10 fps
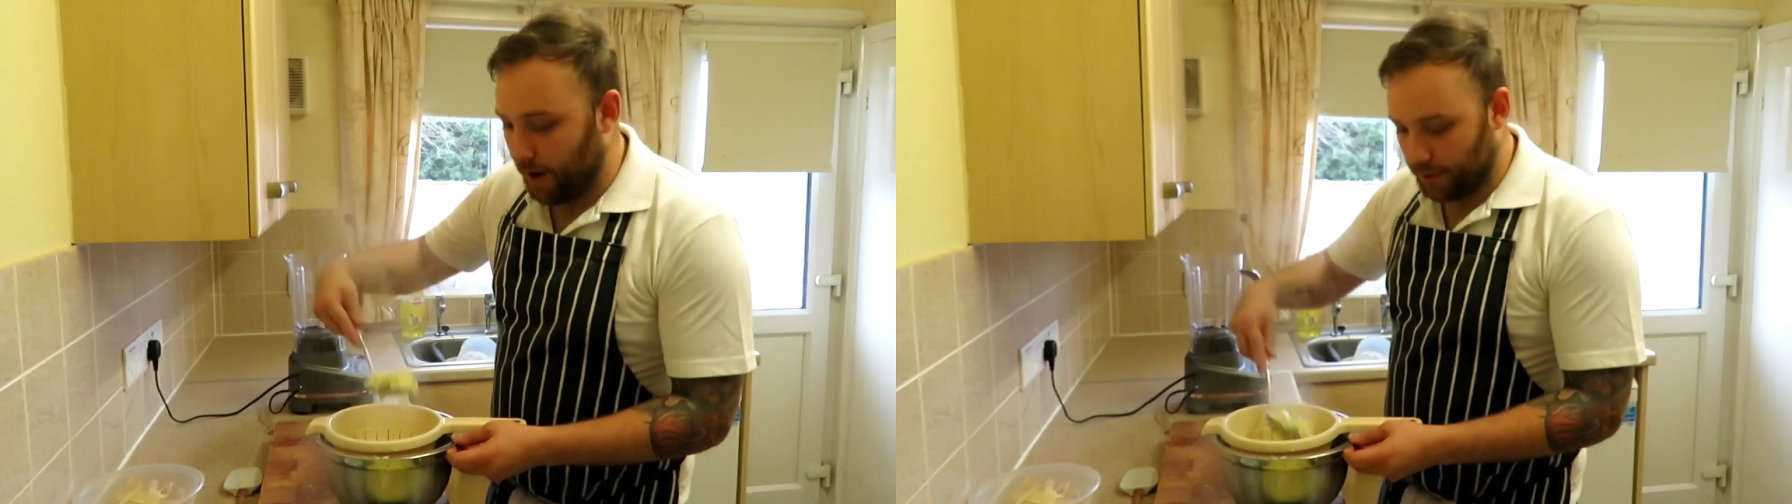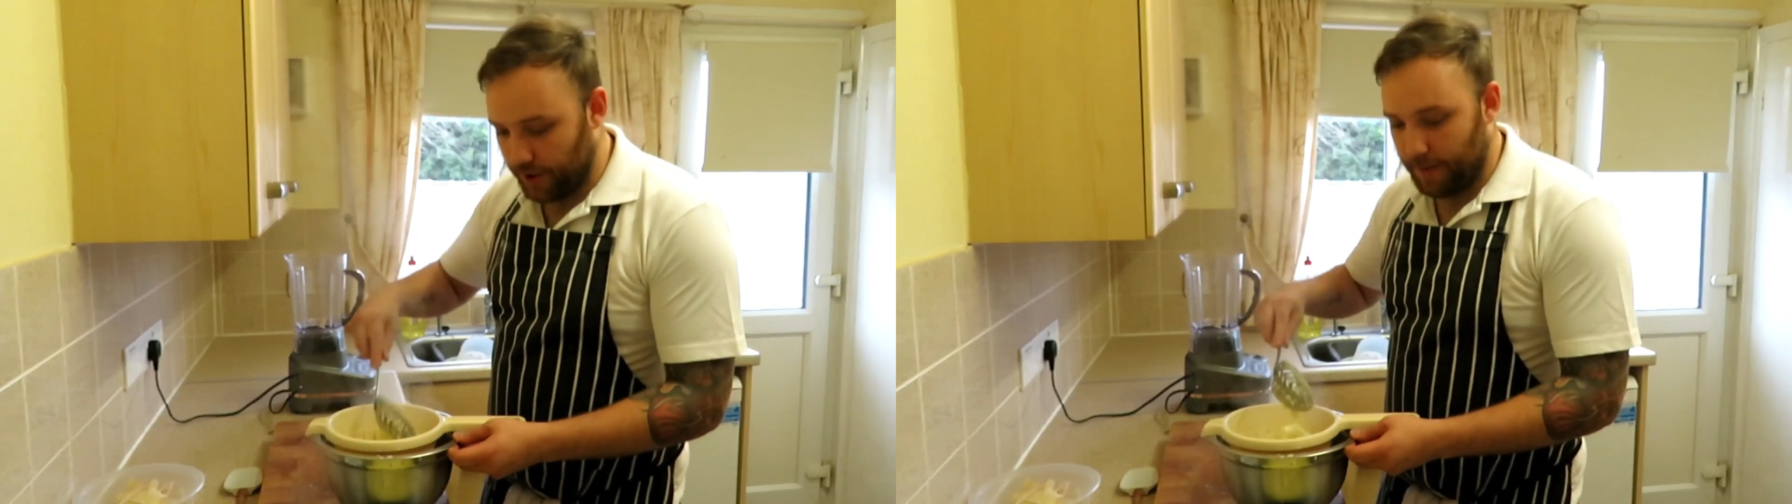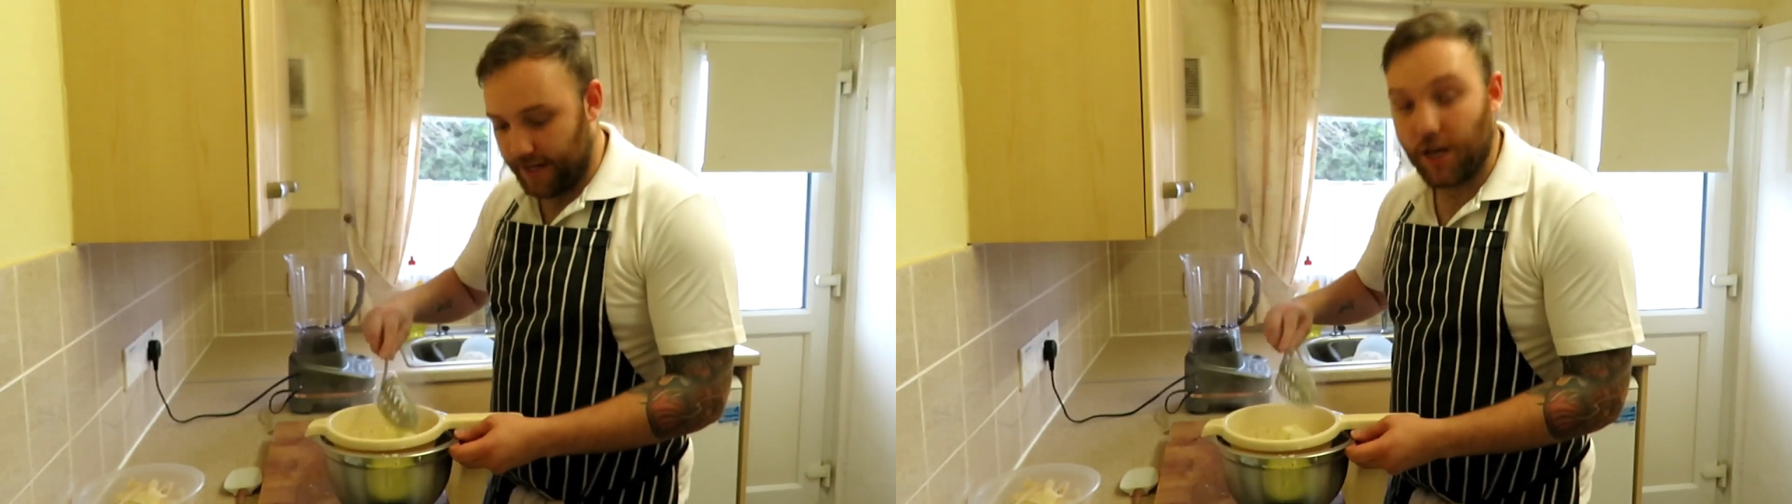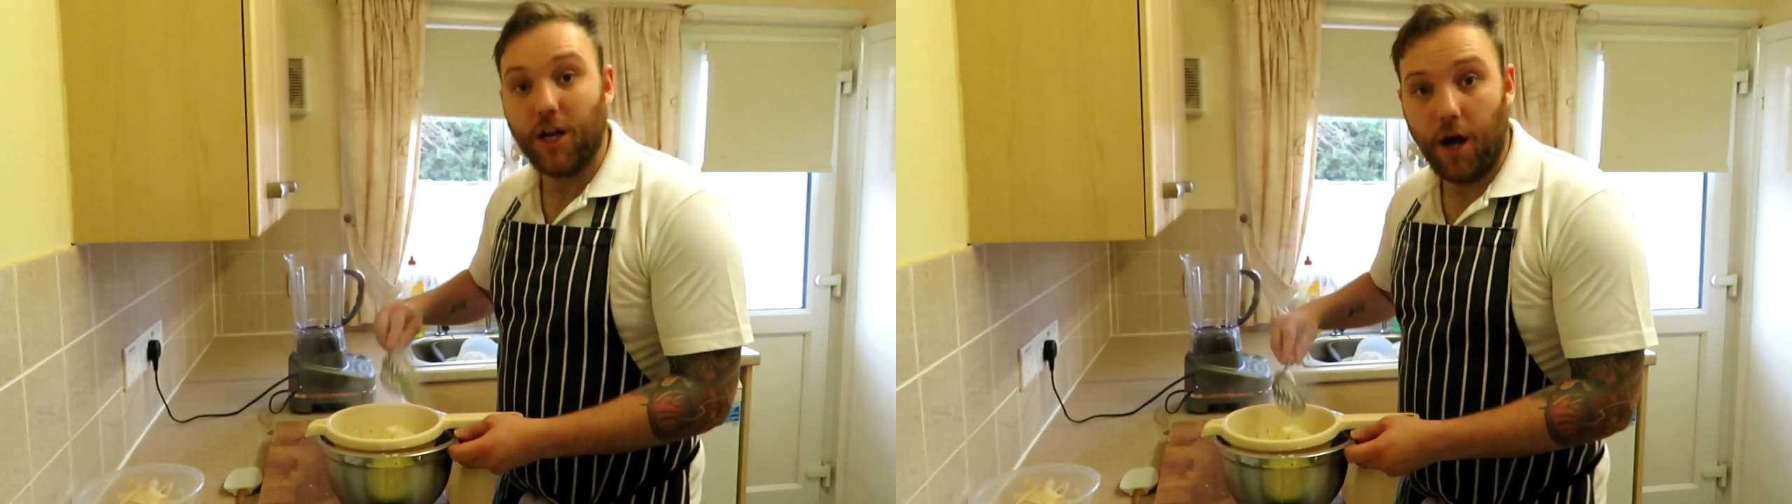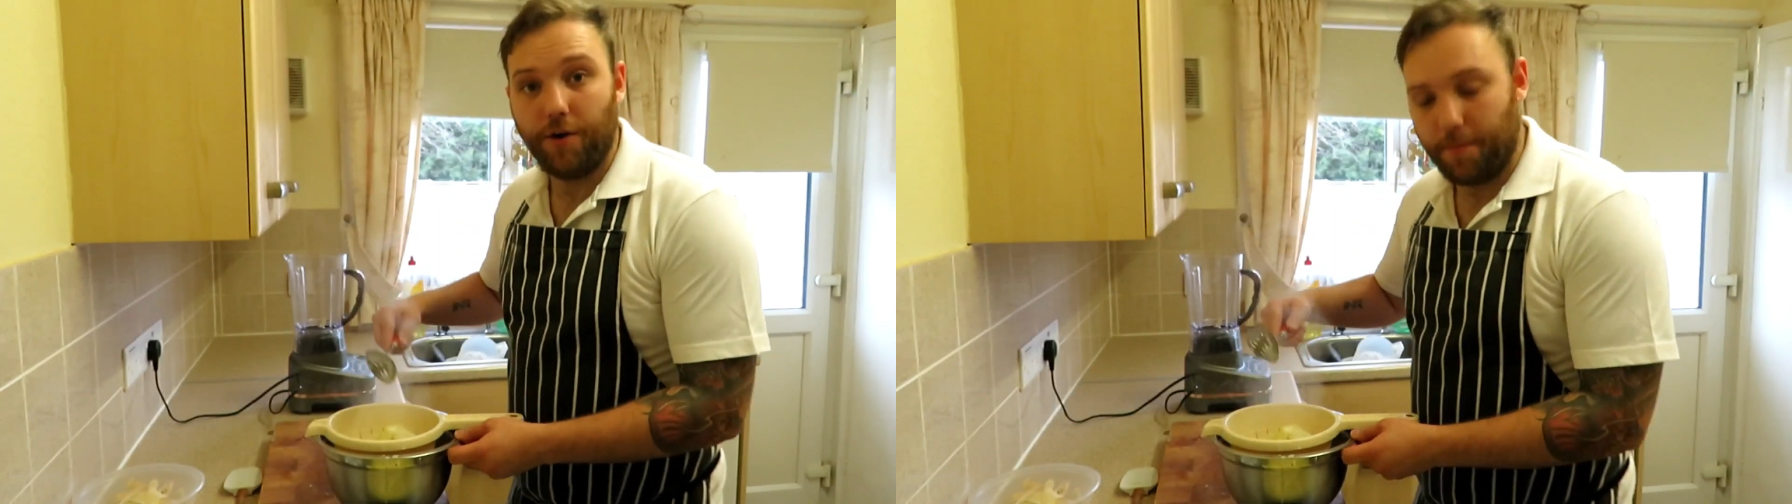I'm going to make a
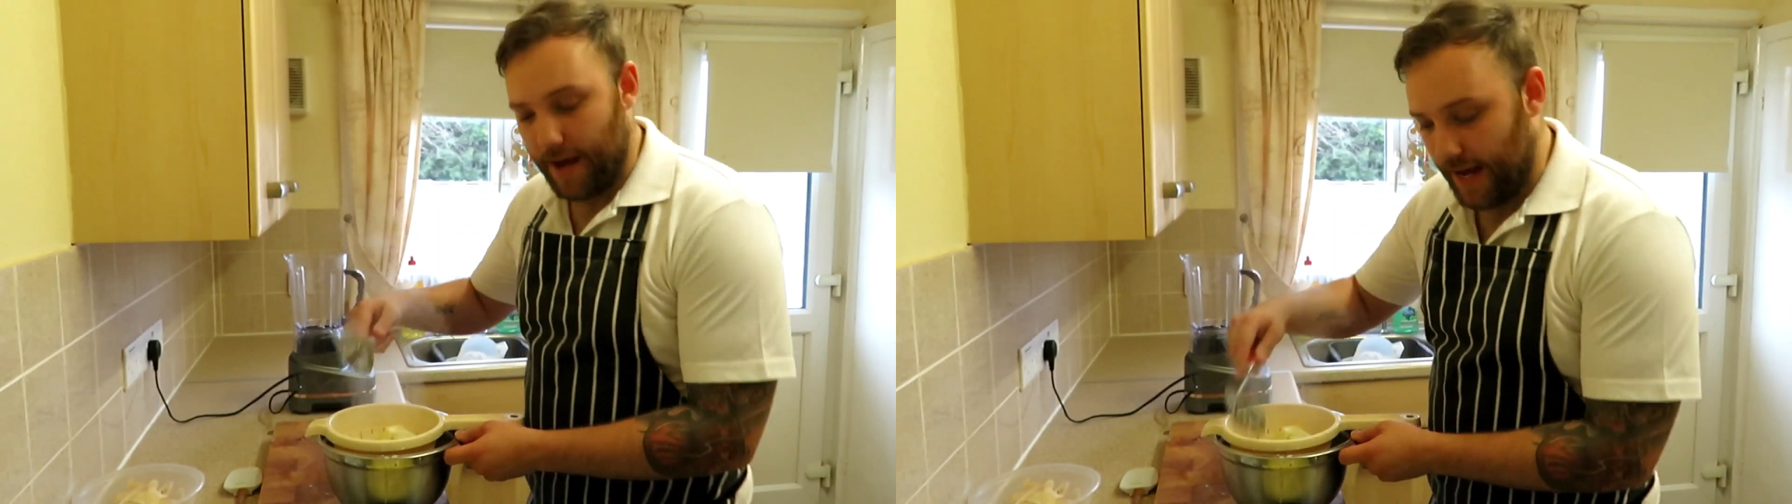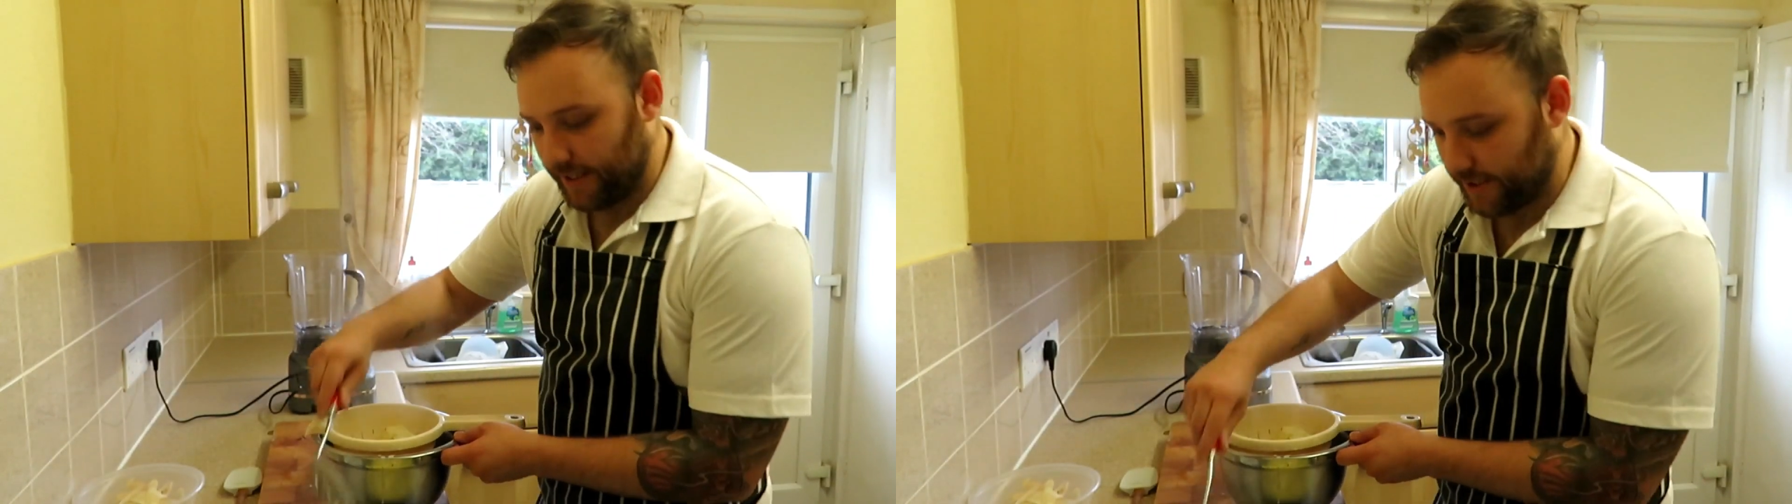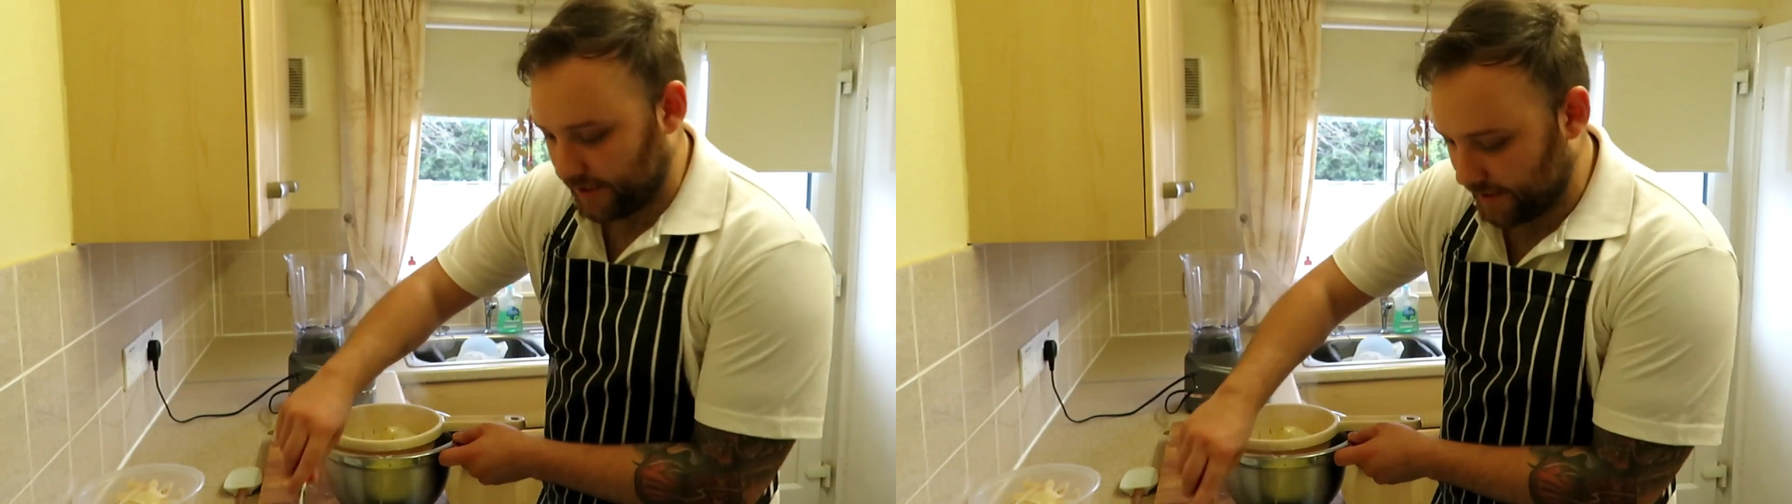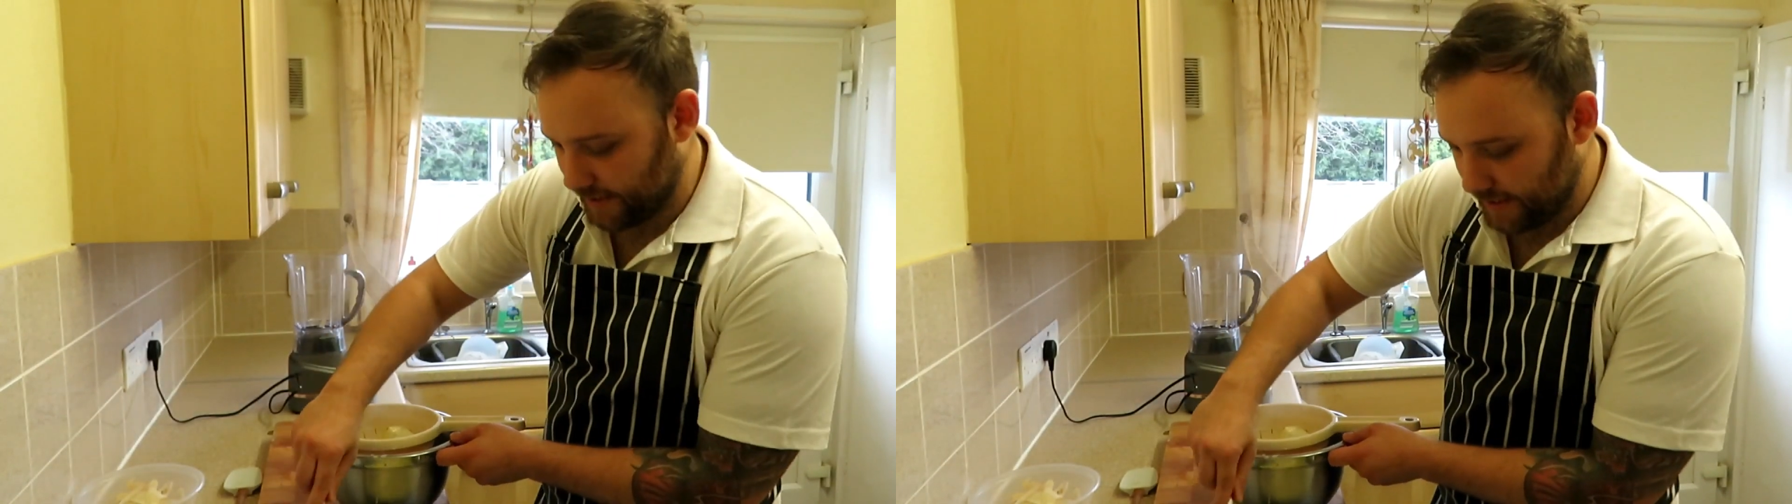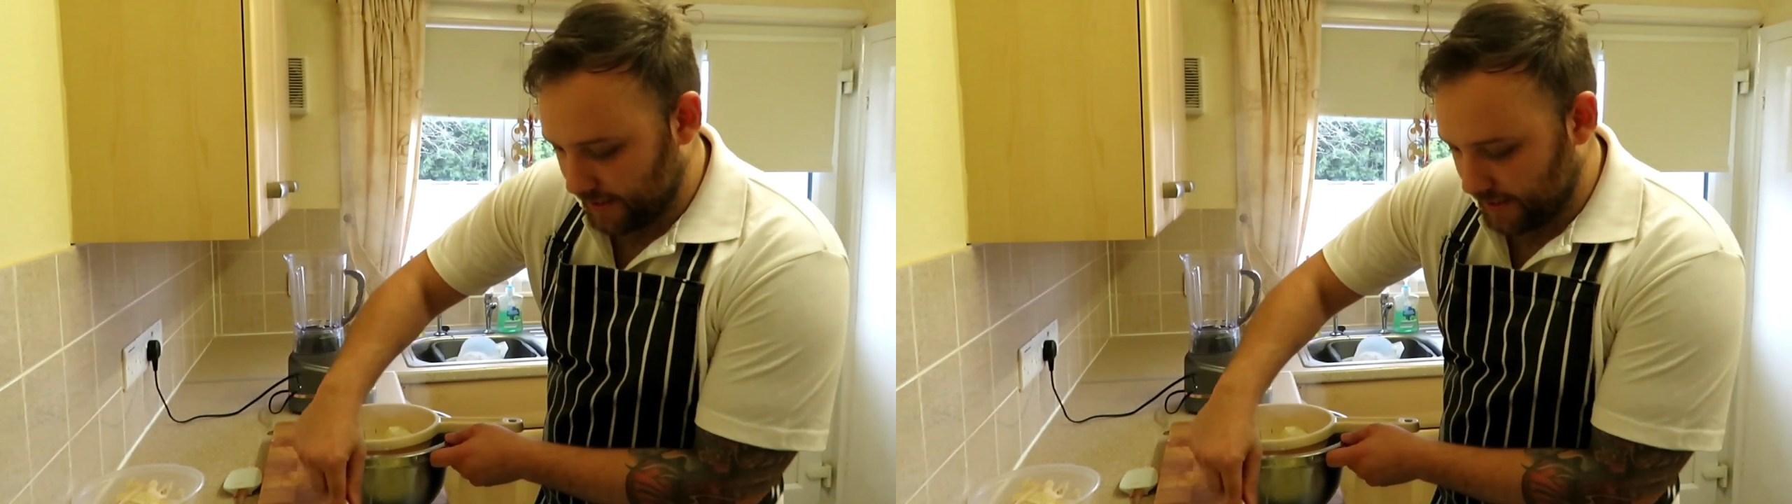load of mess.